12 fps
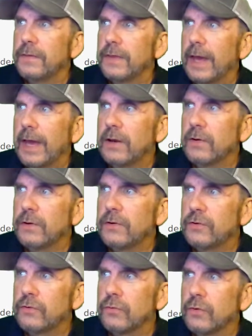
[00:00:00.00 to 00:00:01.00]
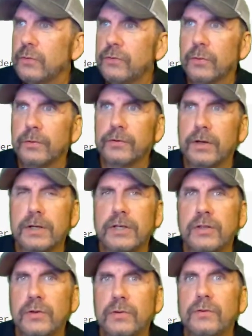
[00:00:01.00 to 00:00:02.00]
The header is true, so it's going to
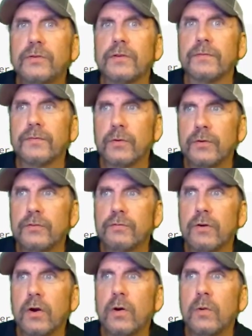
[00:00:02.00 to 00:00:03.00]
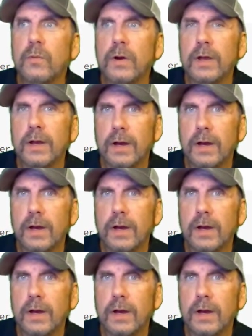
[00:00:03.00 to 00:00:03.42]
use the first row,